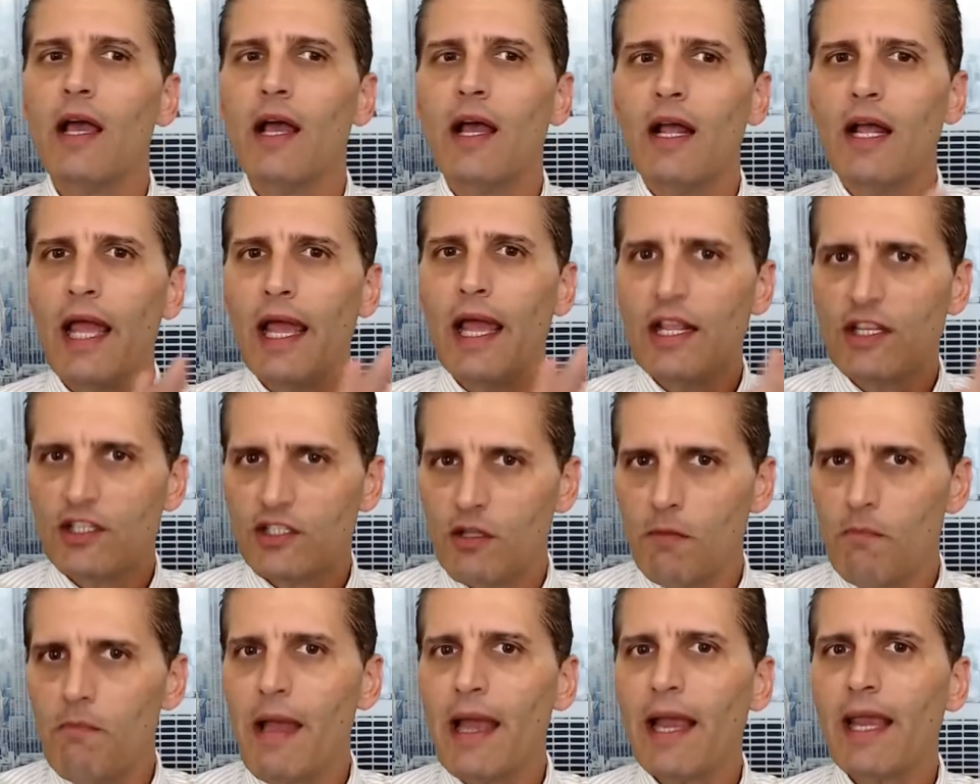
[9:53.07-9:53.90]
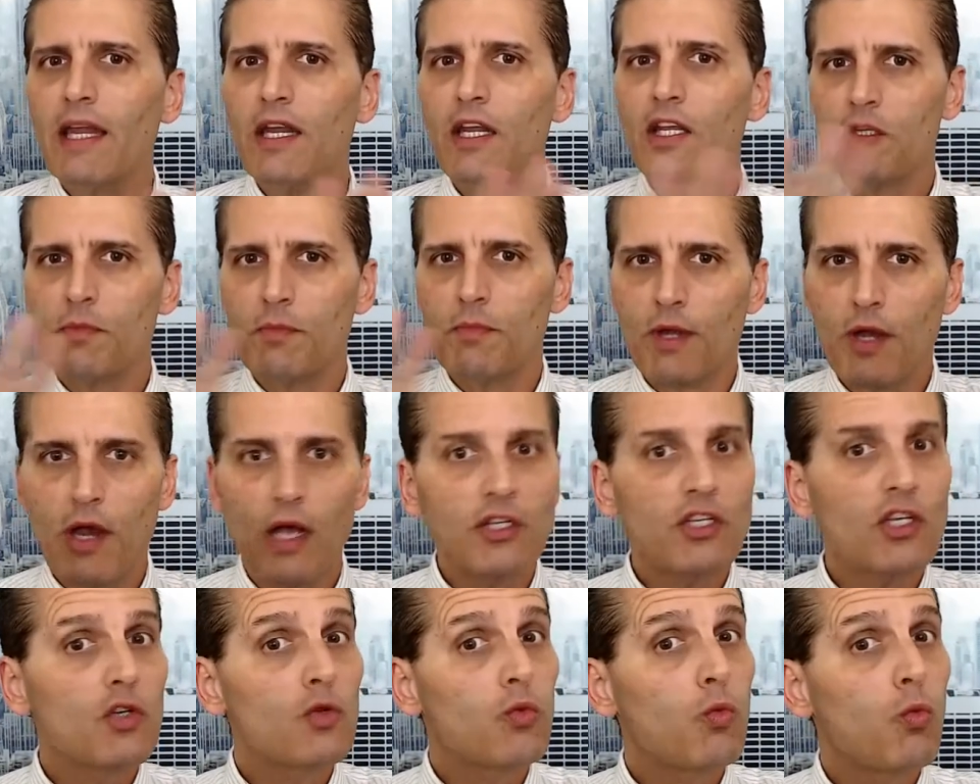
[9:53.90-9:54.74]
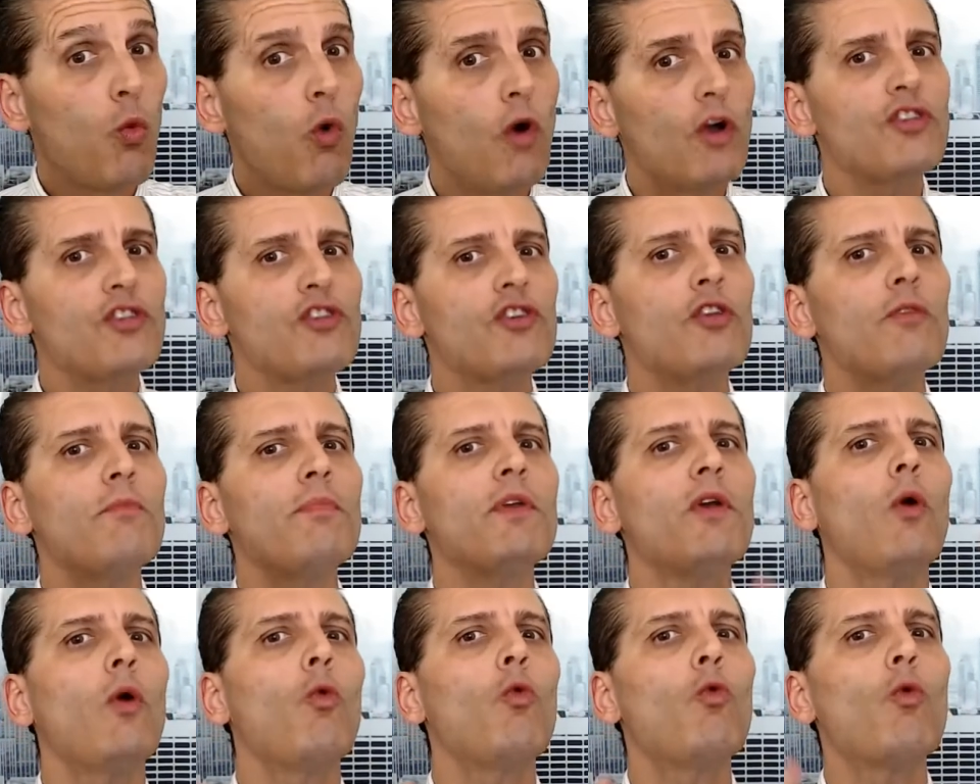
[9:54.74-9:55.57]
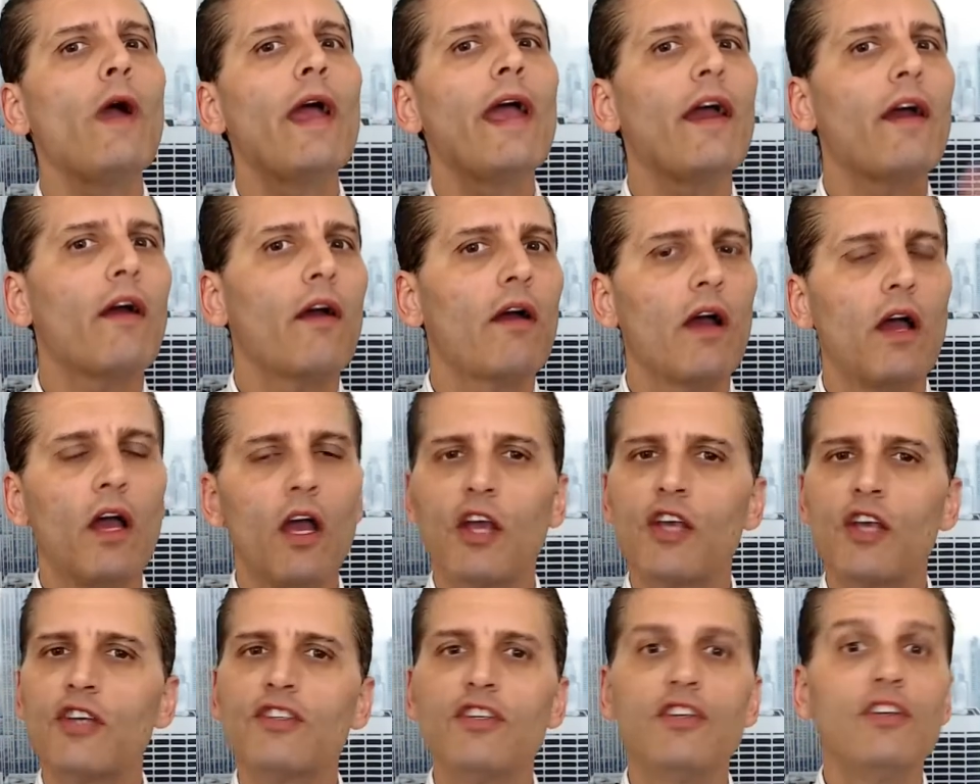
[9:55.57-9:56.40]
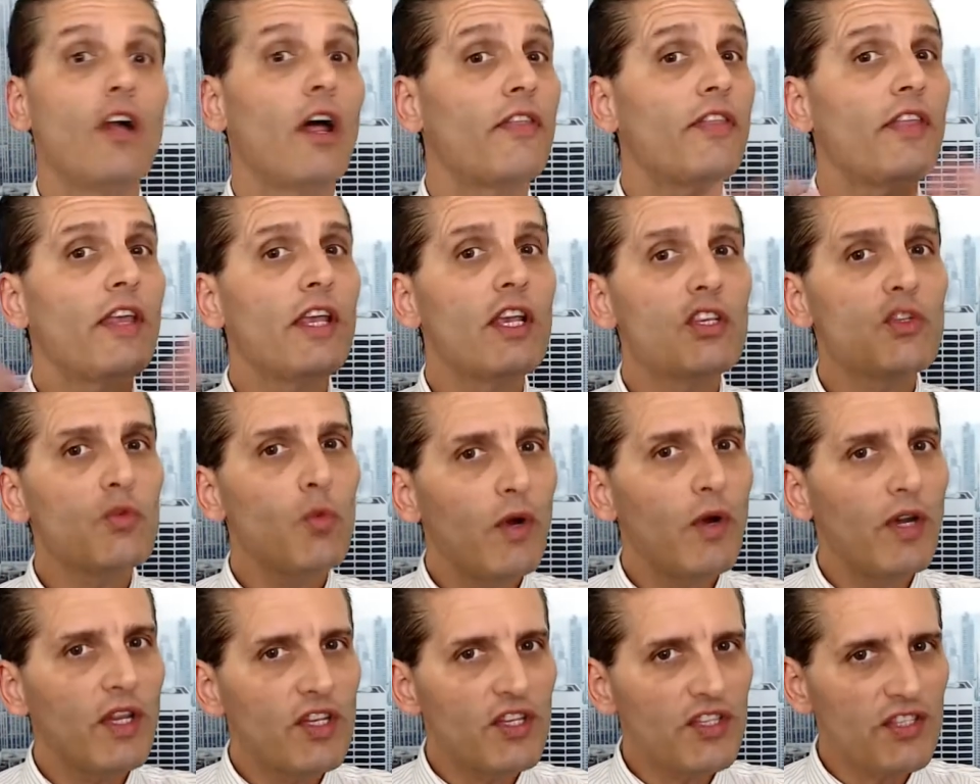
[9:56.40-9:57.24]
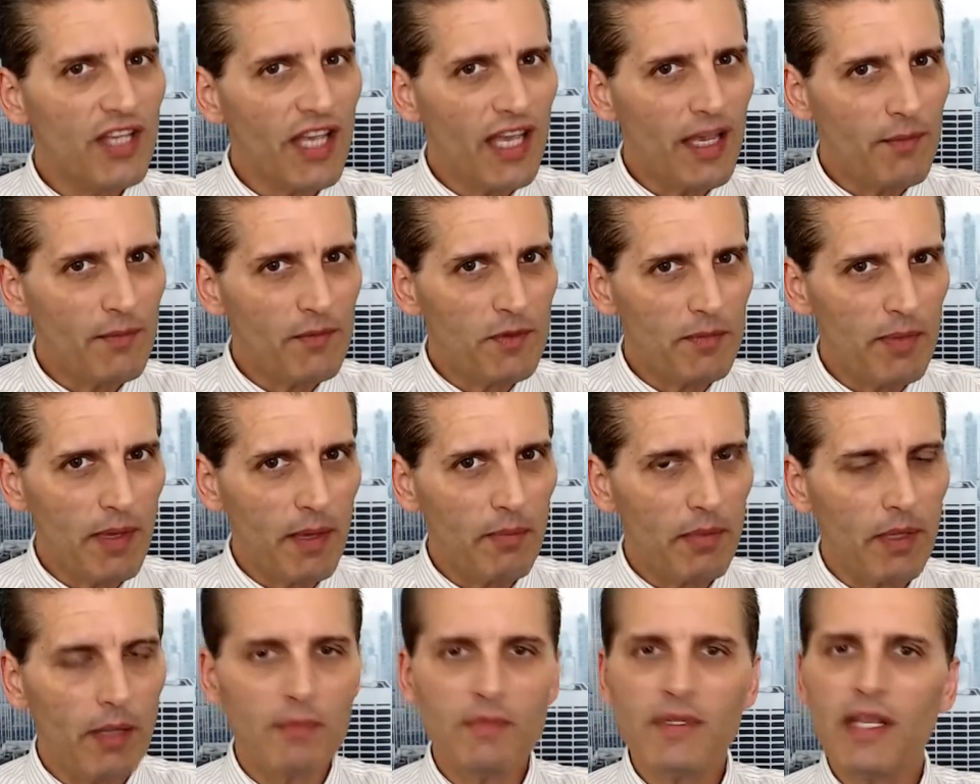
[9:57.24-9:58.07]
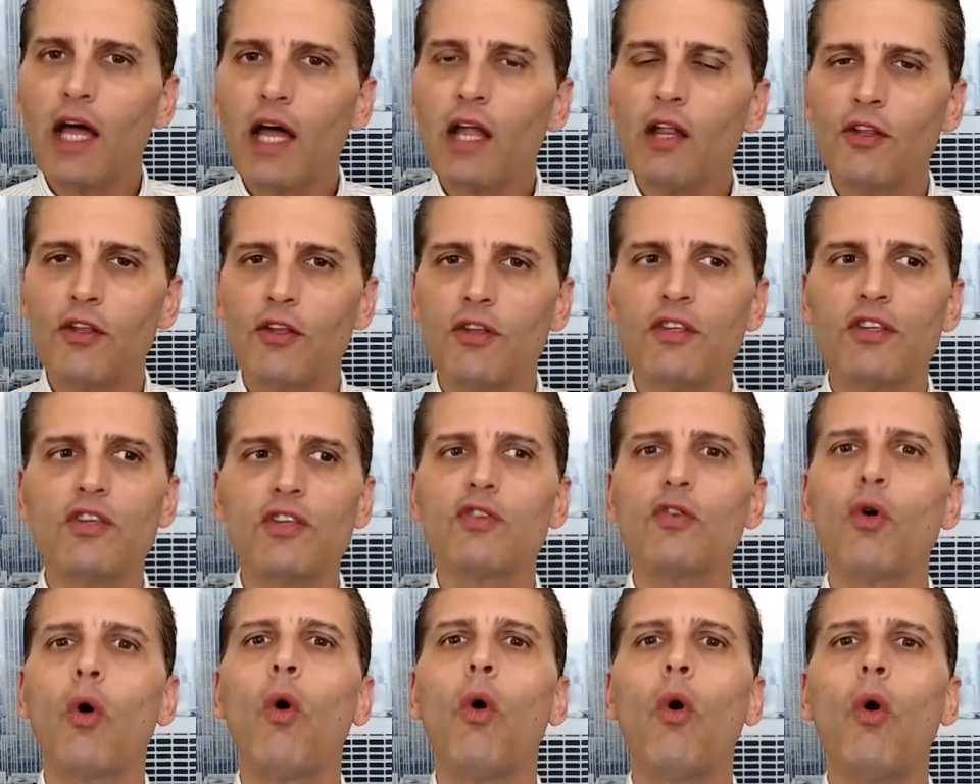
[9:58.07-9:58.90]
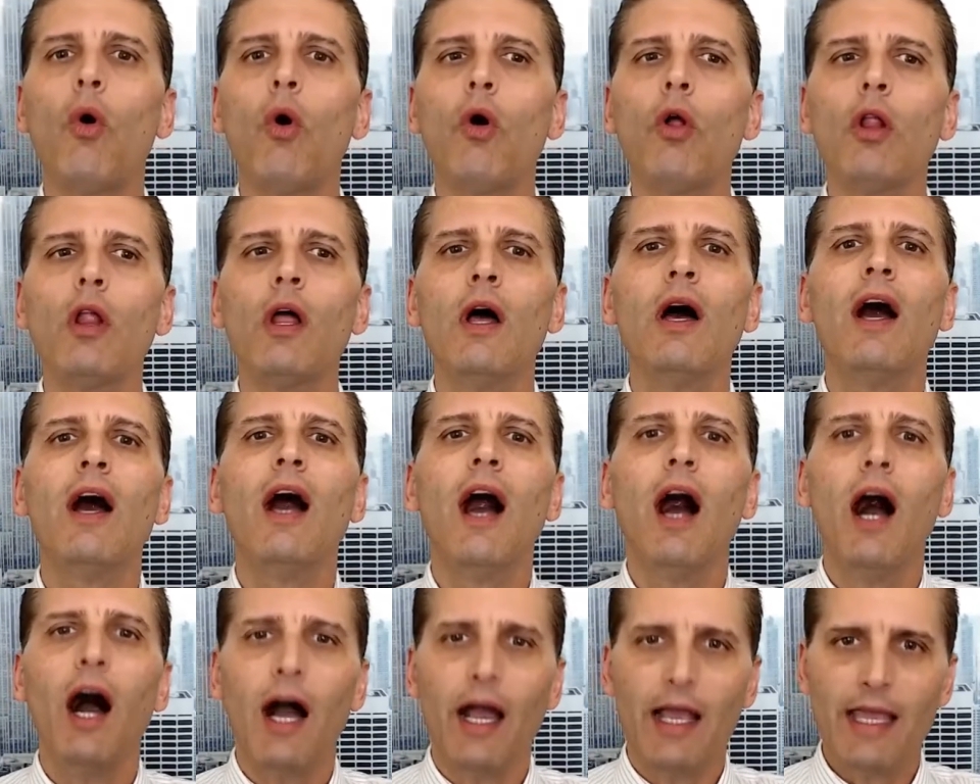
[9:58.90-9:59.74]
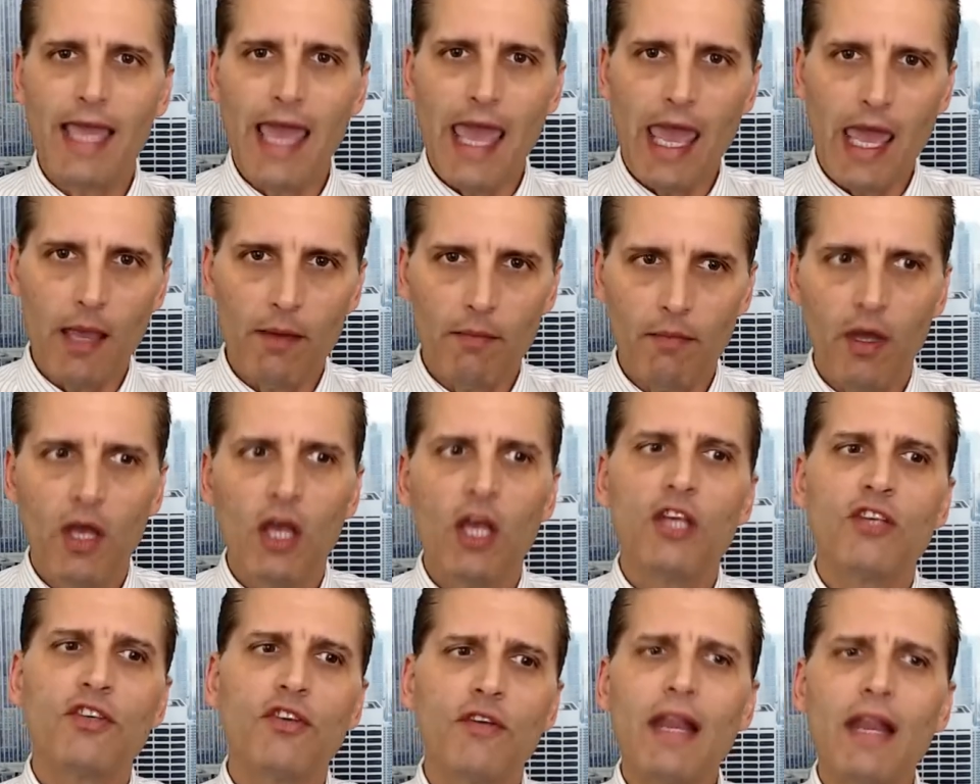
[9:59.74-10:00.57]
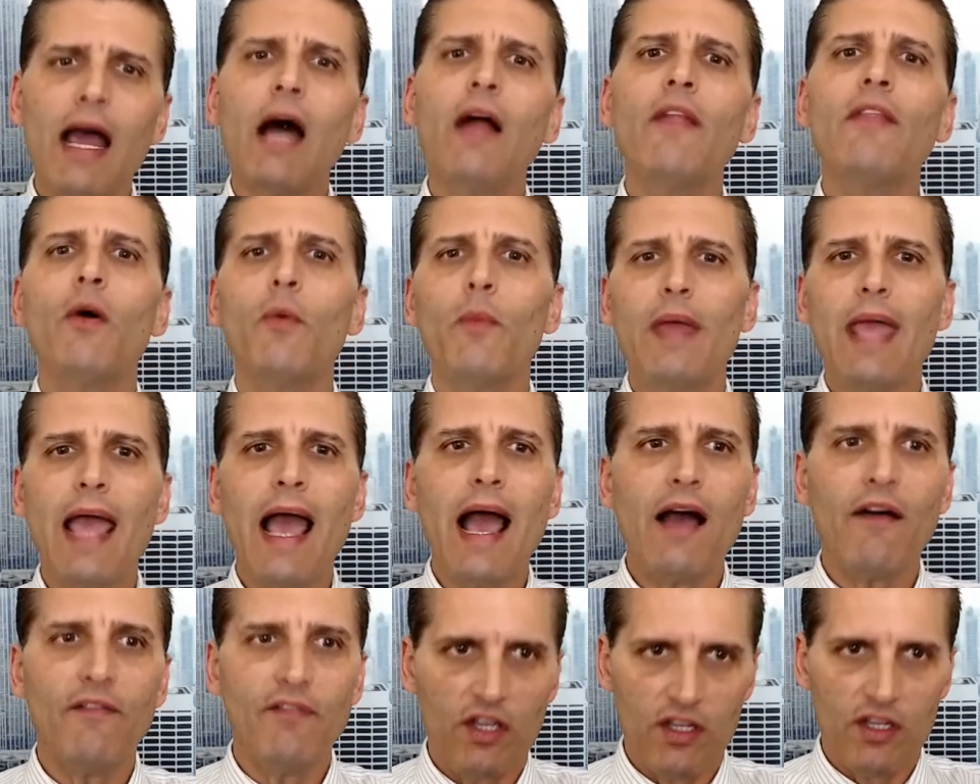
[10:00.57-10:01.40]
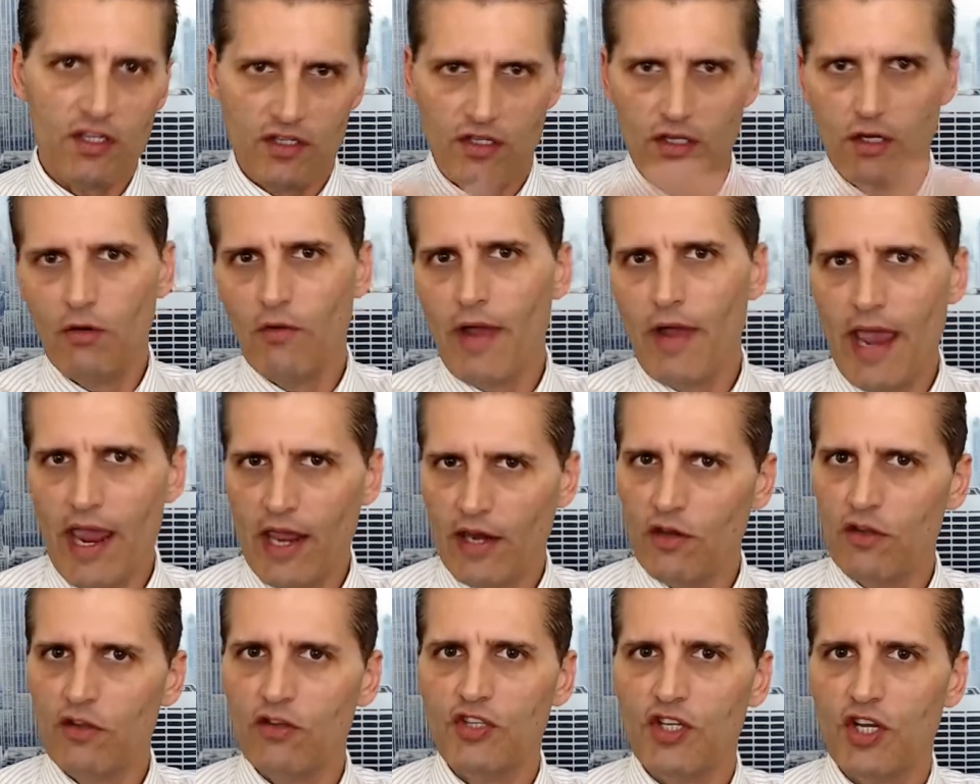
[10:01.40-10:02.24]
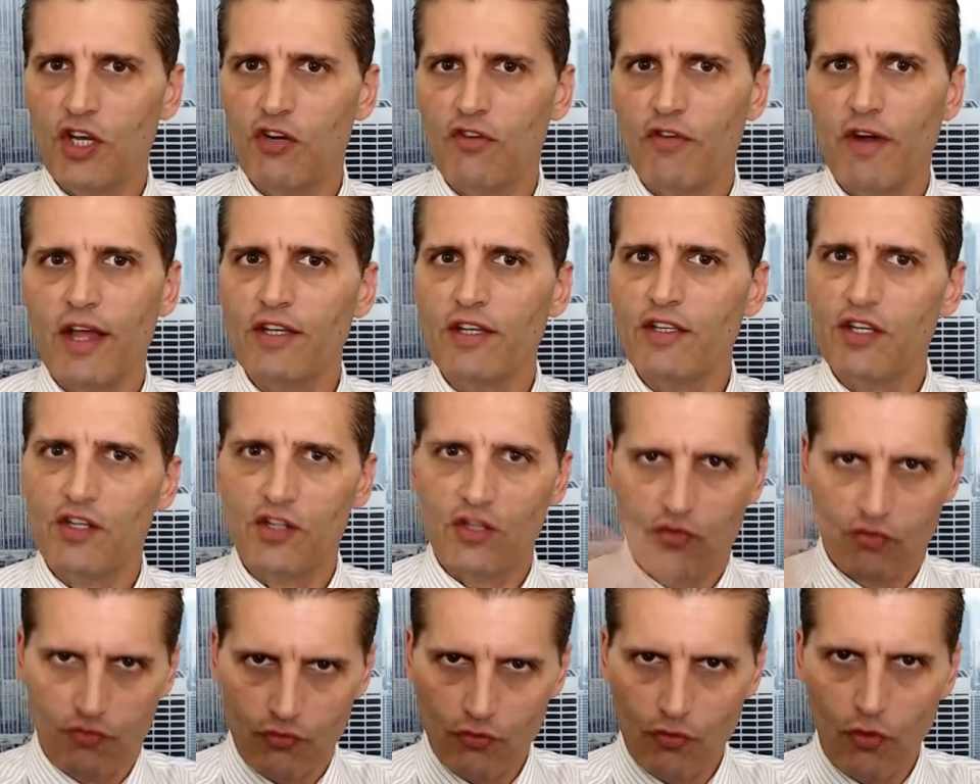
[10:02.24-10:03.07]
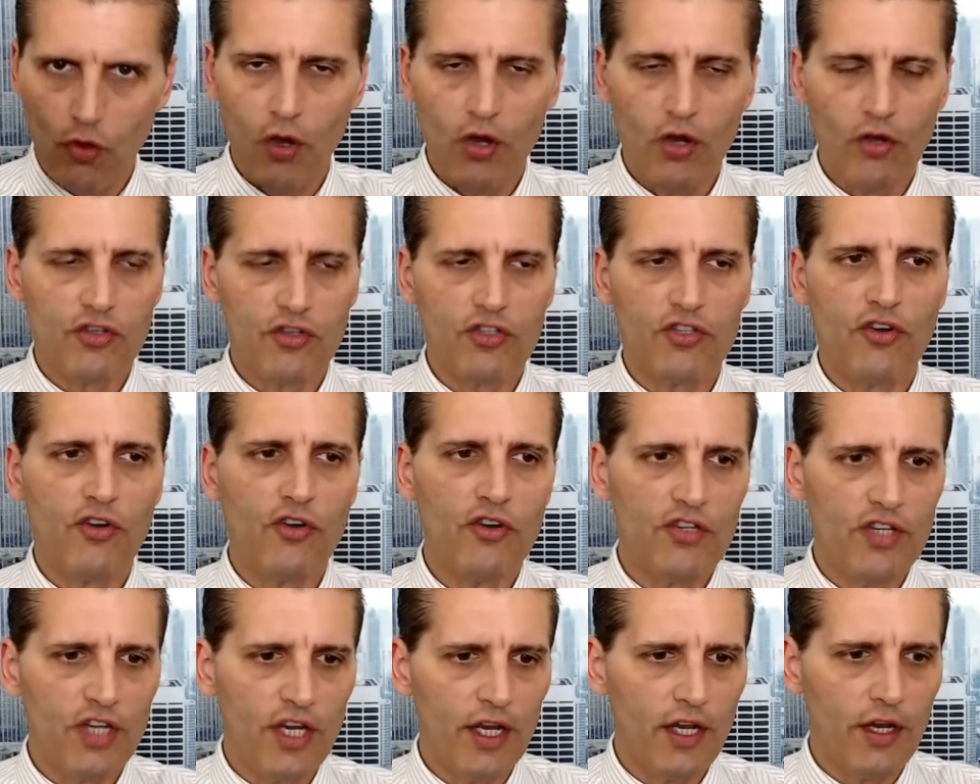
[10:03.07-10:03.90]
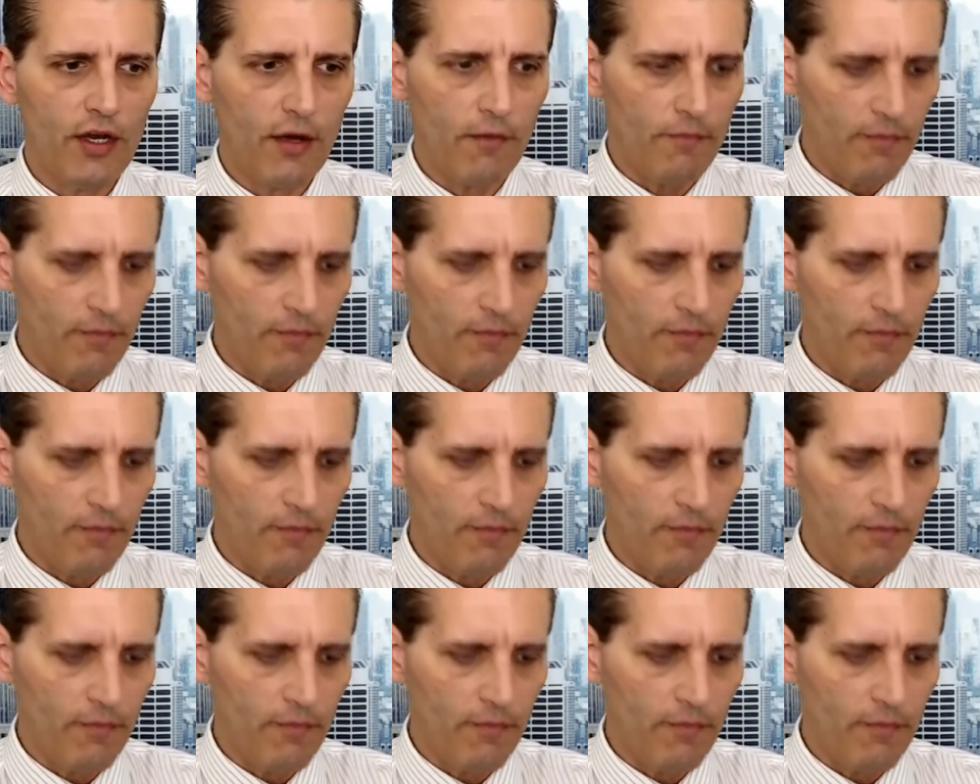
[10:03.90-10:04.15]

It's the mechanism here. I just want you to be aware, because nothing is what it seems, people. I'm telling you, this is all a game. So now that we have this, energy crisis, crude oil surging here,